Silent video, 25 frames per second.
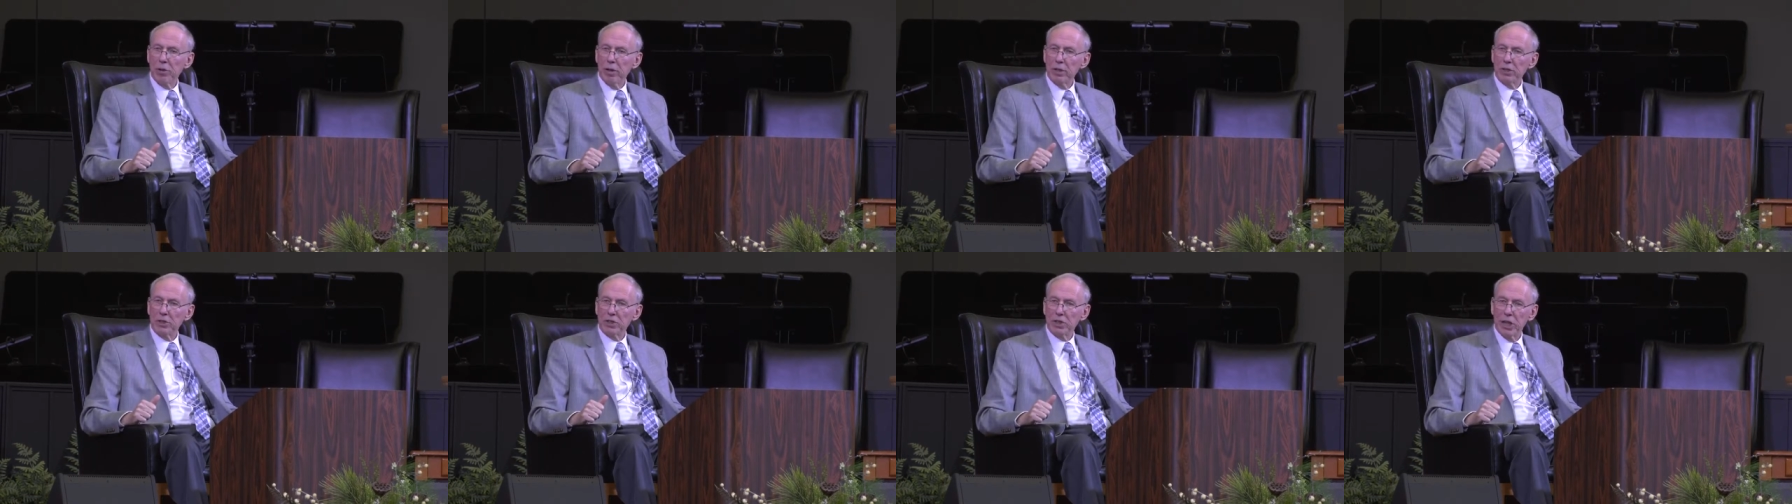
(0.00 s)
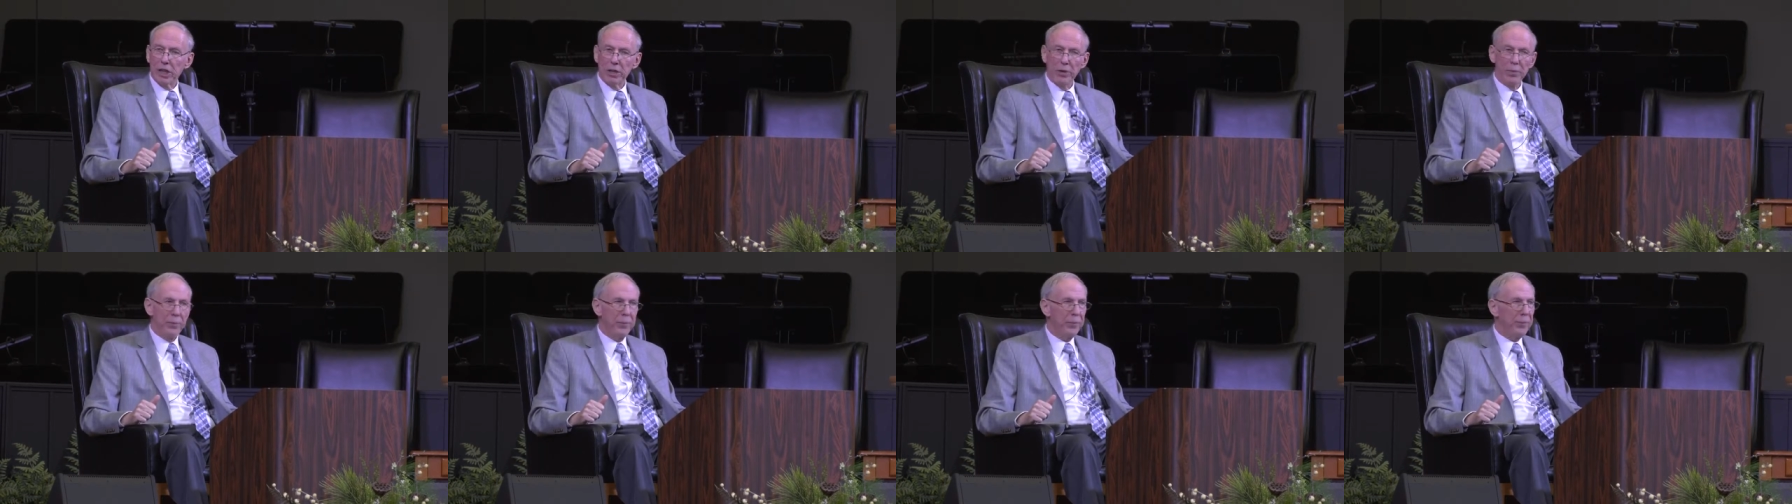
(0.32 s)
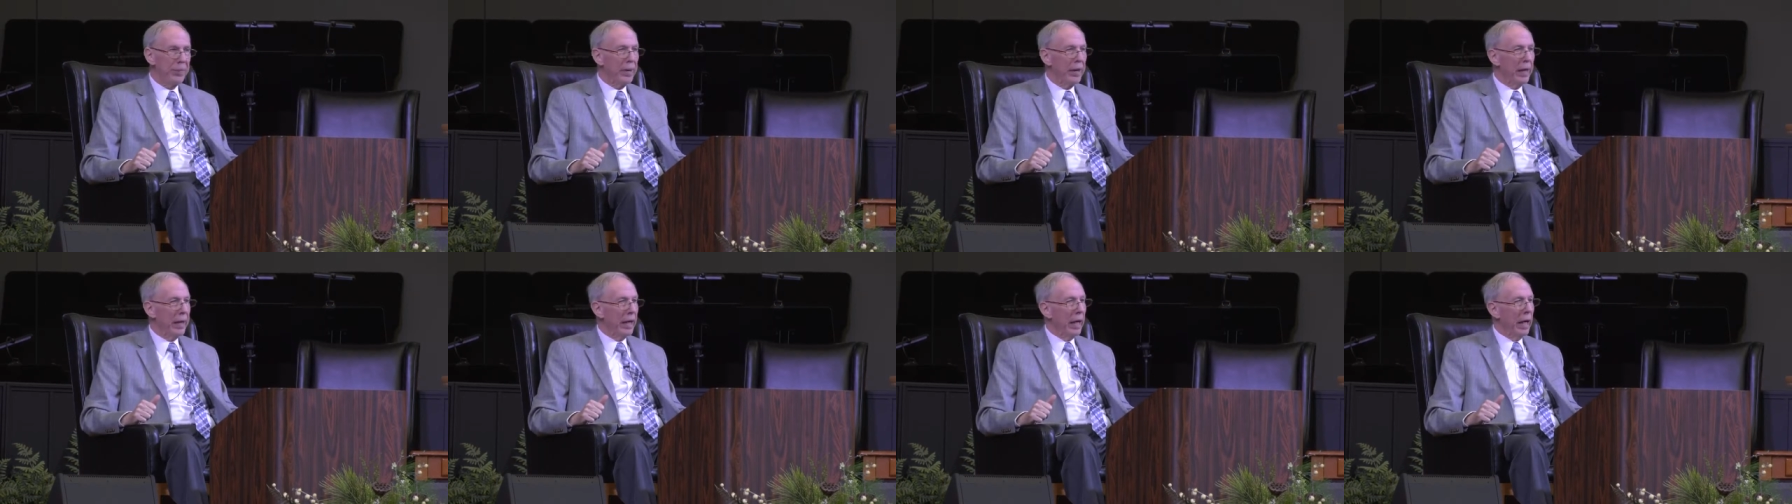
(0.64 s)
I said,
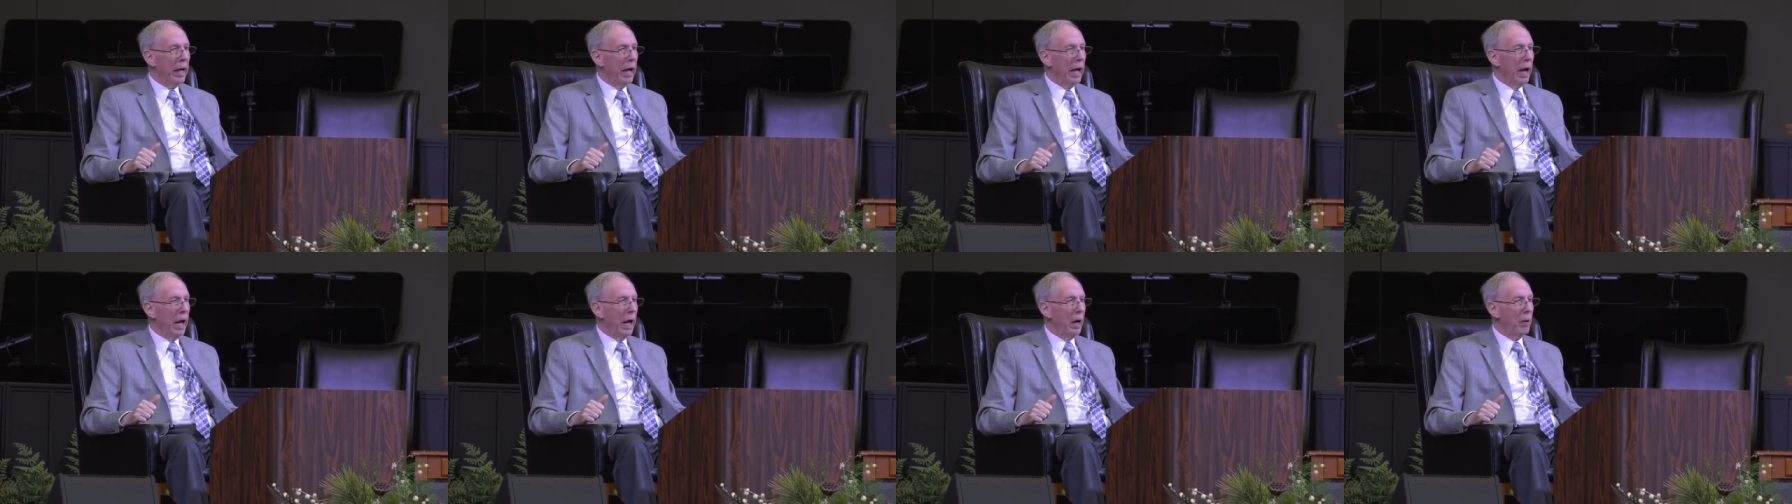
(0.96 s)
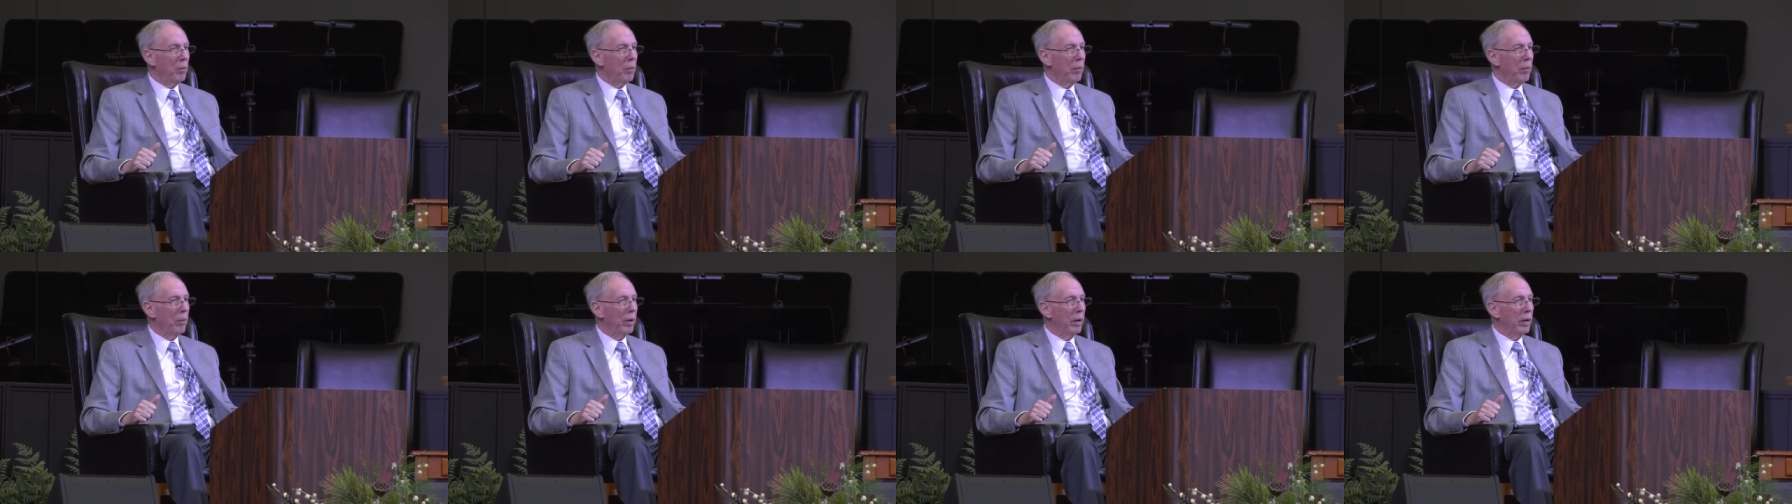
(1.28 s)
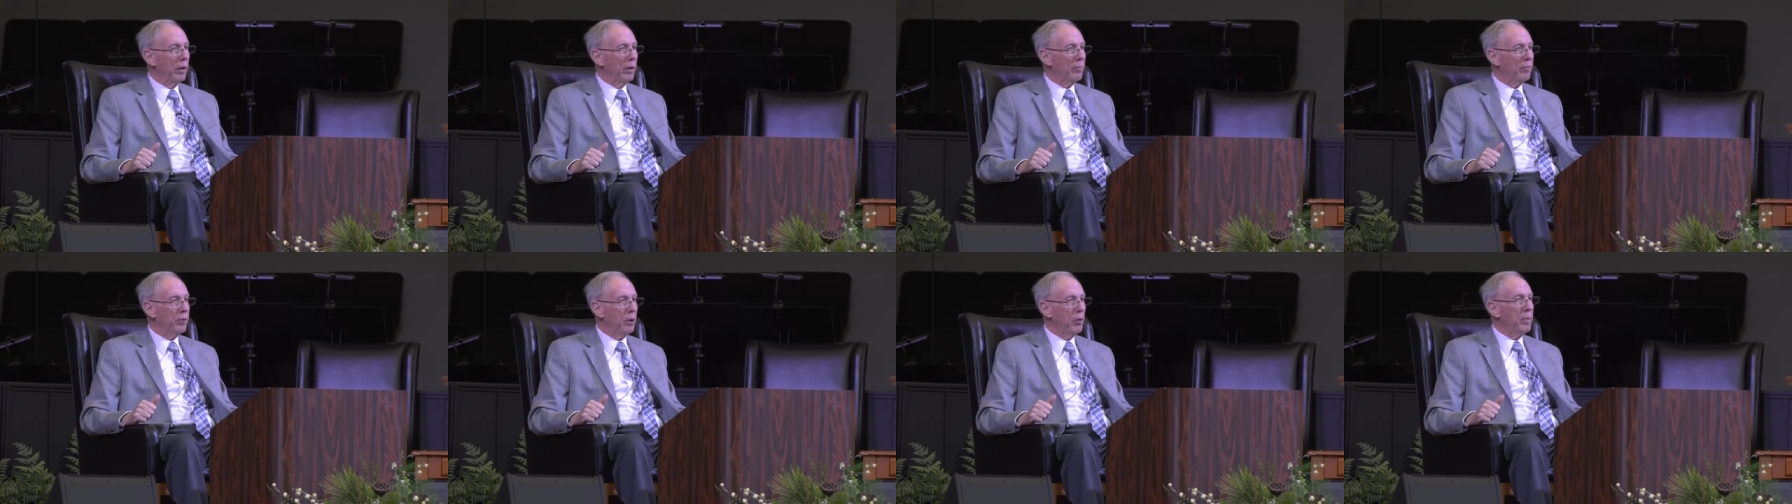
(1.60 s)
I,
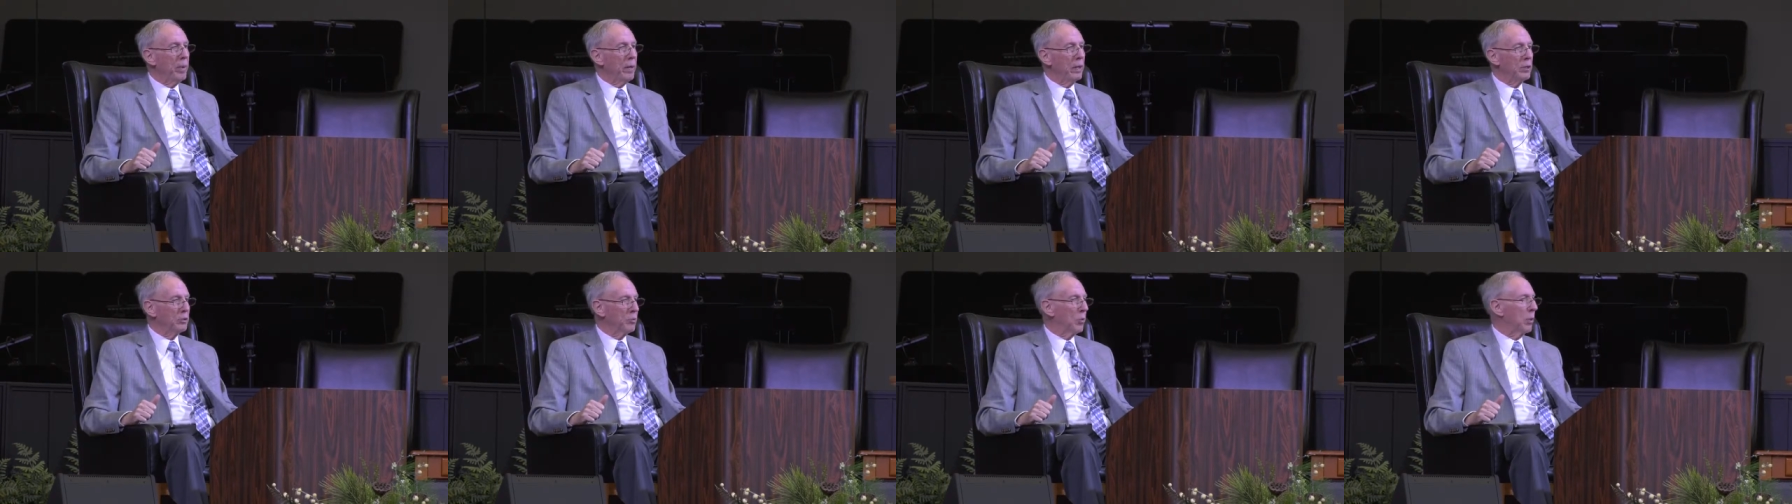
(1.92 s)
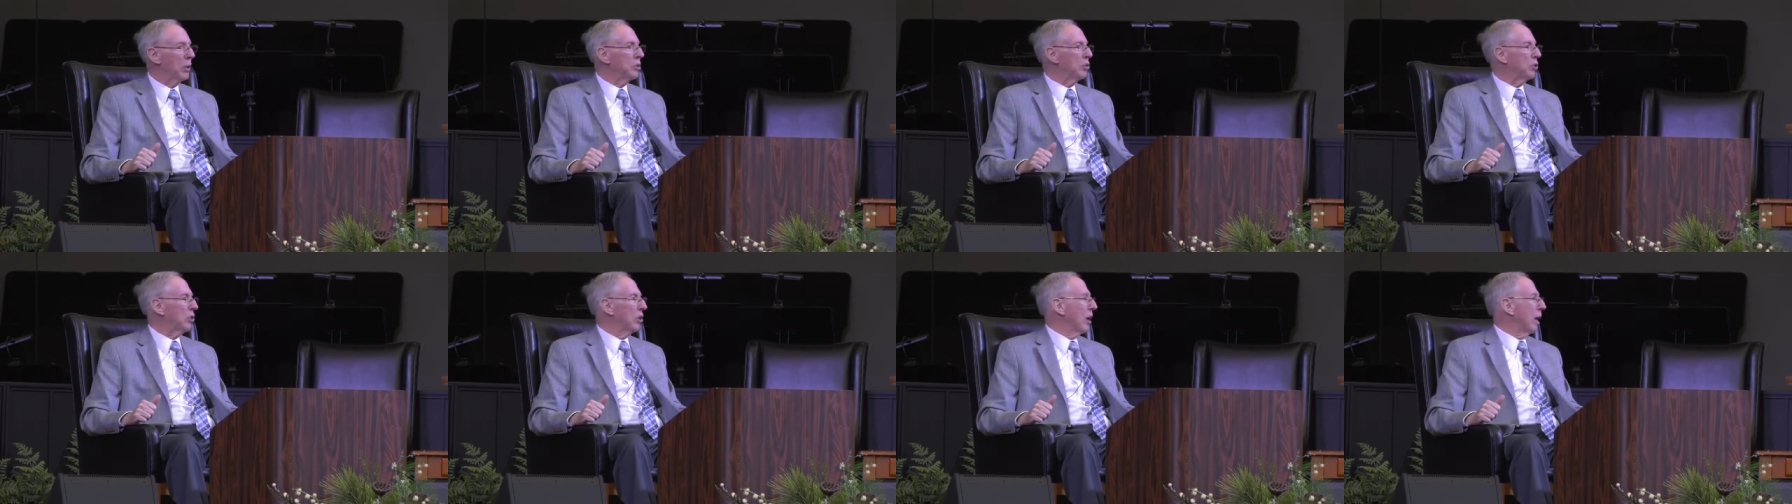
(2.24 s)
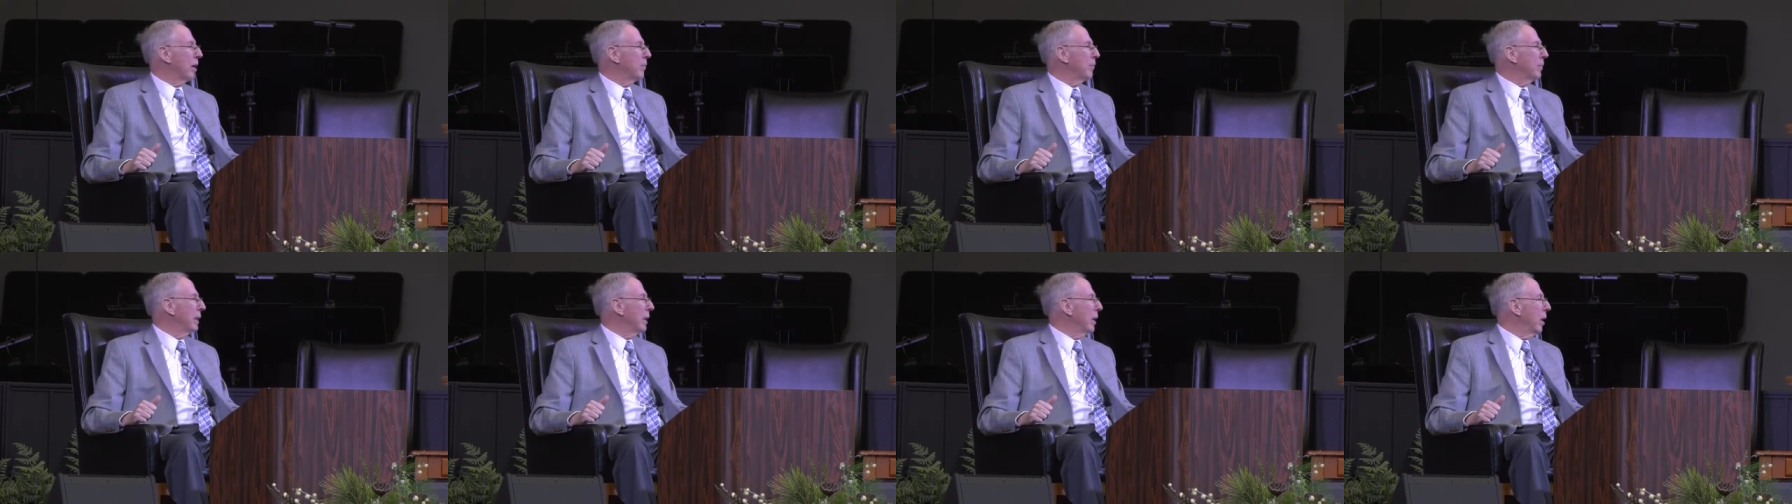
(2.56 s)
in a few minutes, why don't you
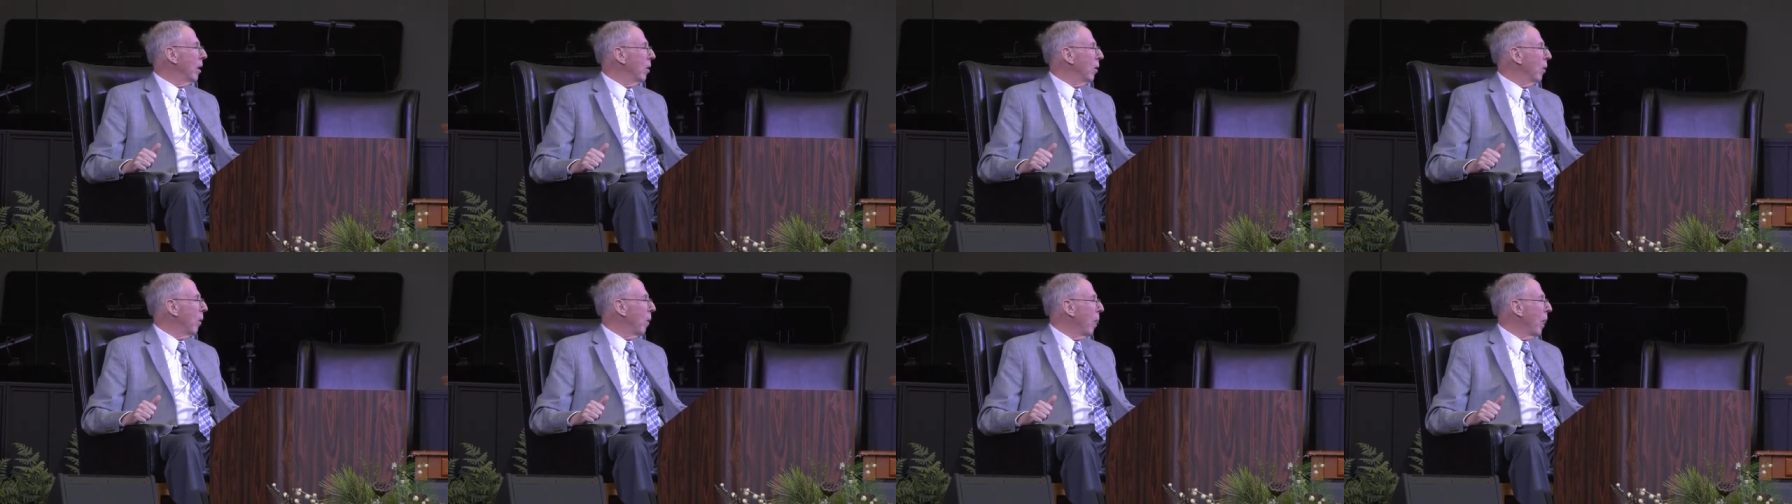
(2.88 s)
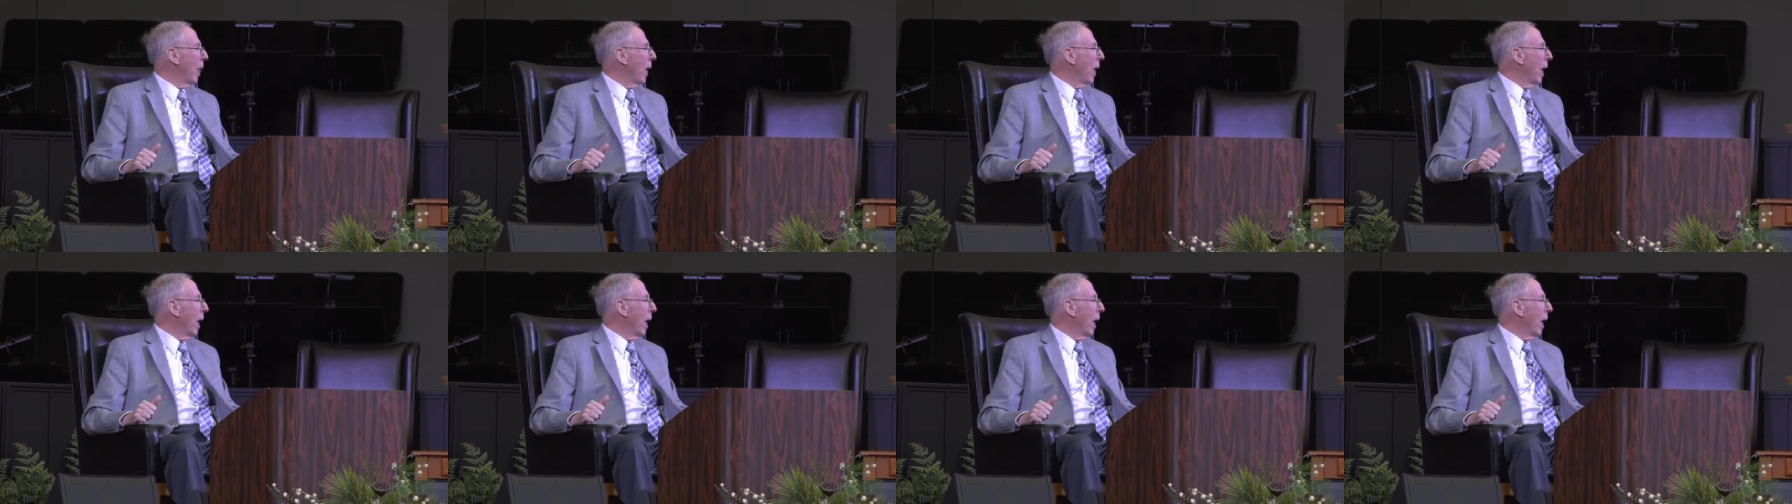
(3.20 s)
let me know